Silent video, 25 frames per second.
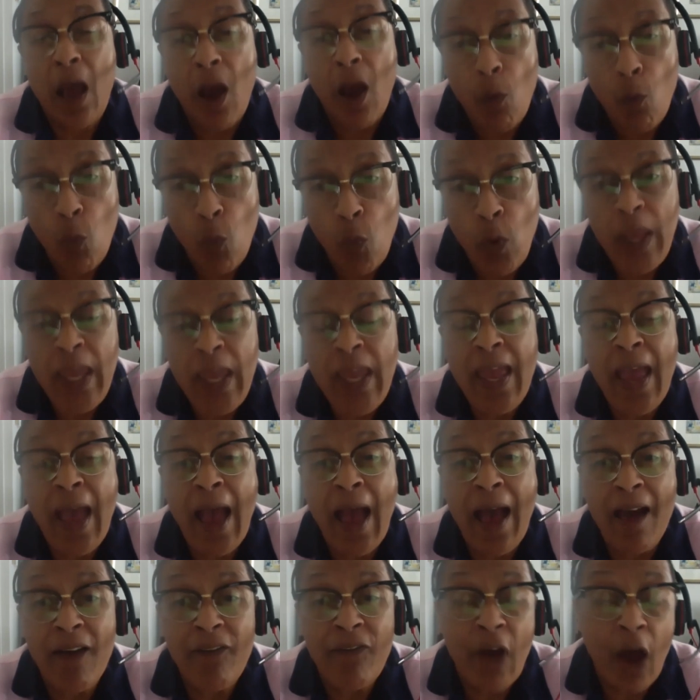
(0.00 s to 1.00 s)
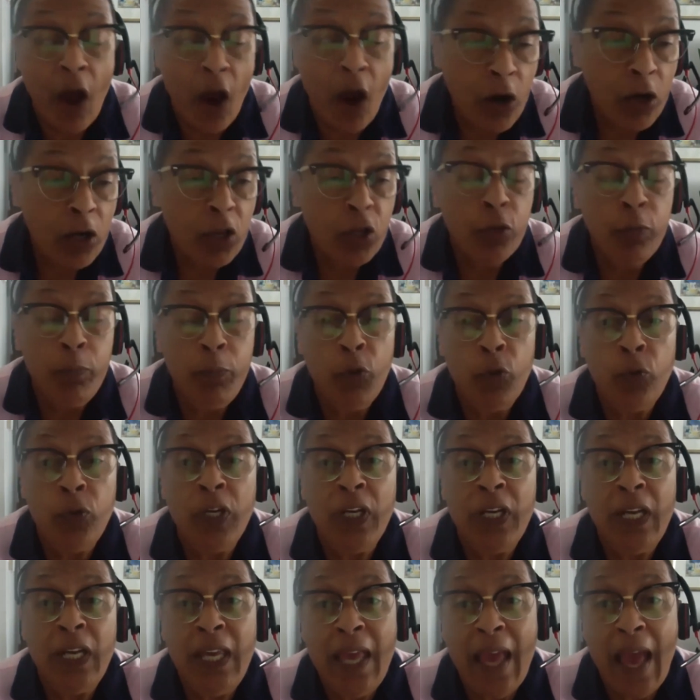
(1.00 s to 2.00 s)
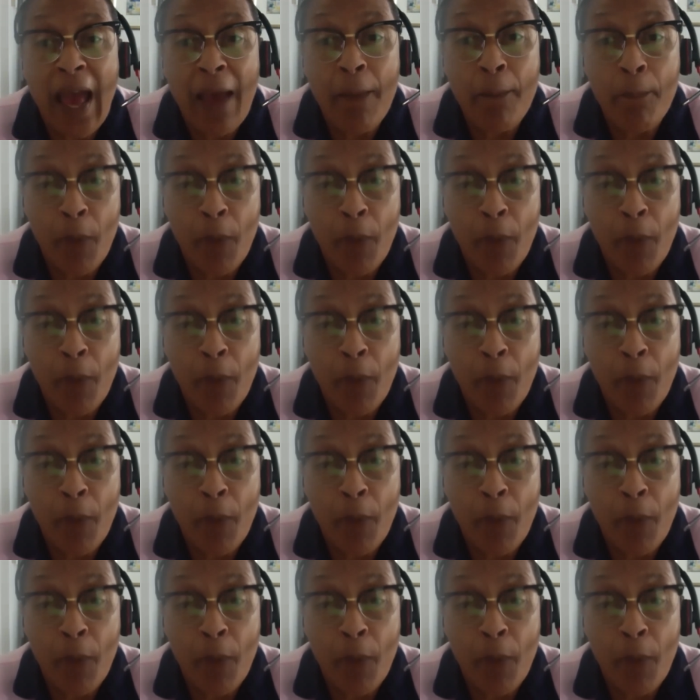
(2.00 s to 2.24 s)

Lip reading: we have our community,